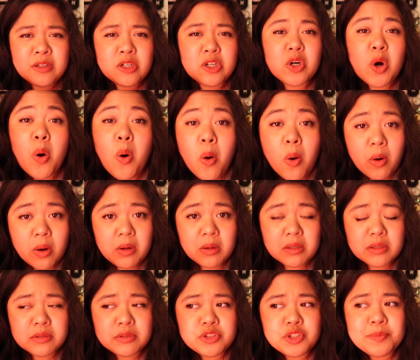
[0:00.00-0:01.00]

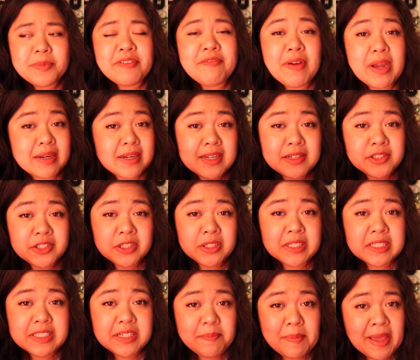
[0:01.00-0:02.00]
goal to be
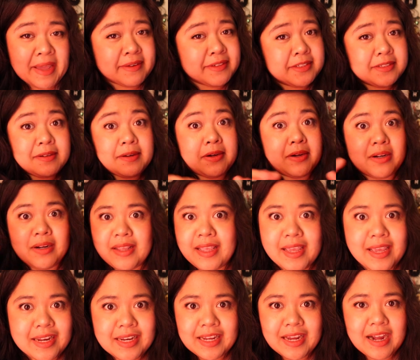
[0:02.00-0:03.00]
financially dependent on
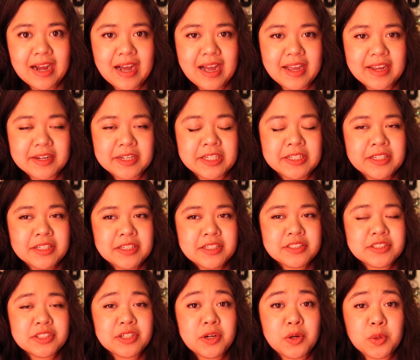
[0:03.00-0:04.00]
any guy.
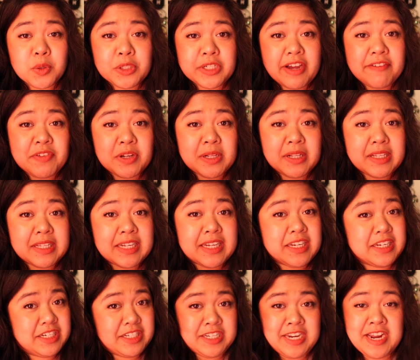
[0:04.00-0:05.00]
So
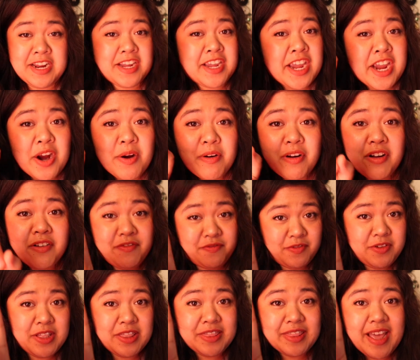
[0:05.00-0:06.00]
definitely take care of
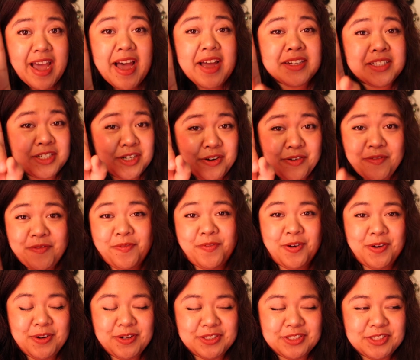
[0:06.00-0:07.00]
that
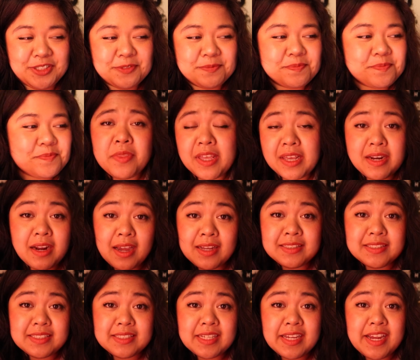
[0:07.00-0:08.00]
first. Then
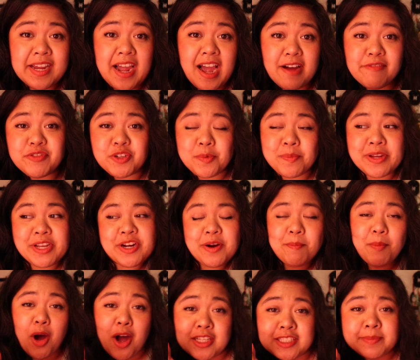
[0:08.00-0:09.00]
I'd say, after being a
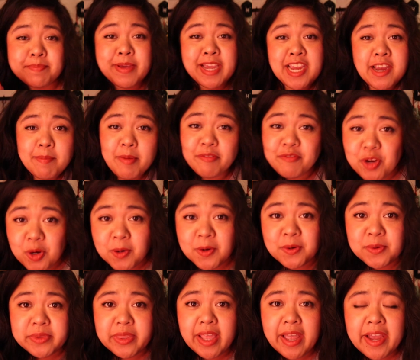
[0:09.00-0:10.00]
boss babe of your
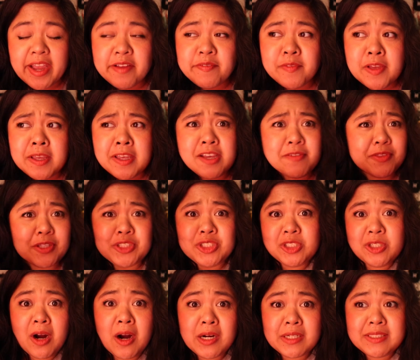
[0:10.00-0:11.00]
own life, if the
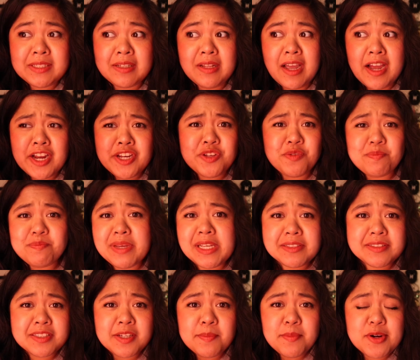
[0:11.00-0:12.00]
stars align, you
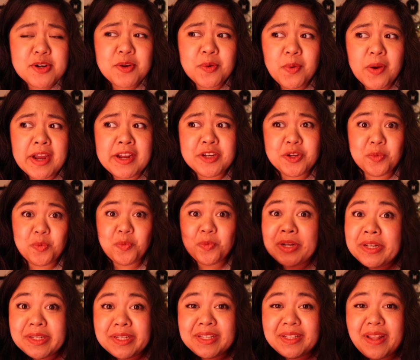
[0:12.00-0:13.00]
meet someone great, you
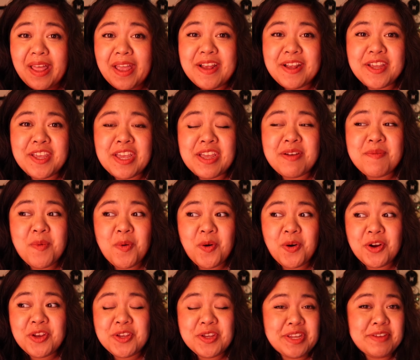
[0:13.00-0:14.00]
really like him,
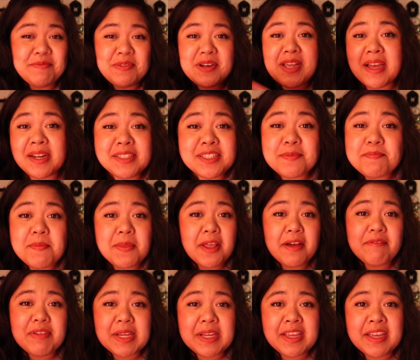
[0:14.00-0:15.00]
or you even end up
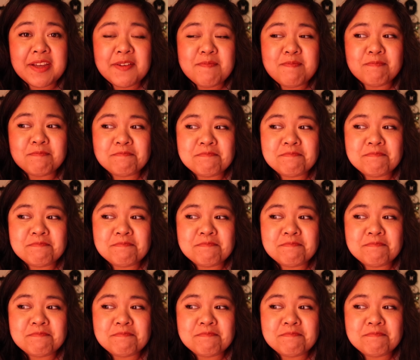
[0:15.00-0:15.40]
loving him,